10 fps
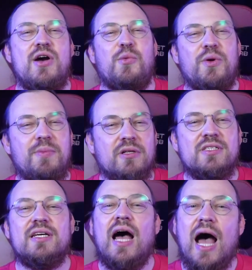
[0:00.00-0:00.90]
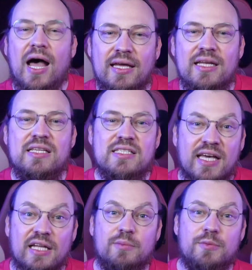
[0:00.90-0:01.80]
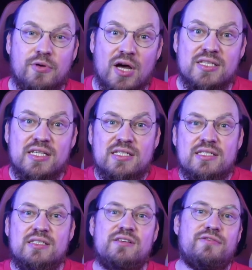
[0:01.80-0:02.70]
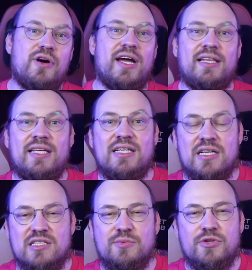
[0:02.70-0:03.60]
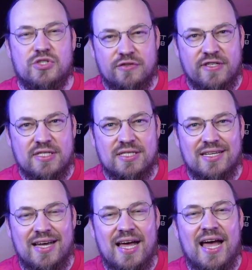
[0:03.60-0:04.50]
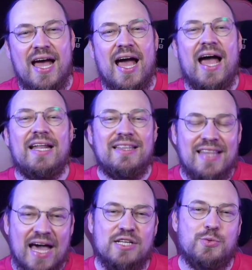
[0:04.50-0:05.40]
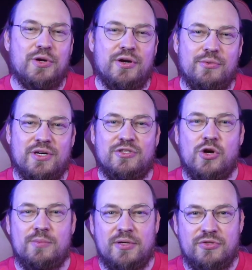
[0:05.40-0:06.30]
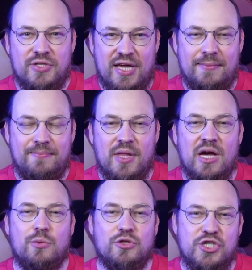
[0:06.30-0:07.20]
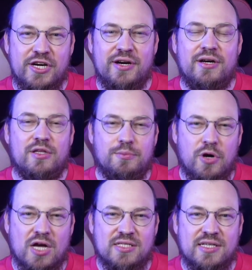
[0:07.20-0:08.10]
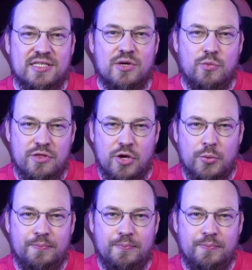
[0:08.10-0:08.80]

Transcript: We built a highly scalable process for handling customer service, and that is what I want to talk about today. I will share the process with you.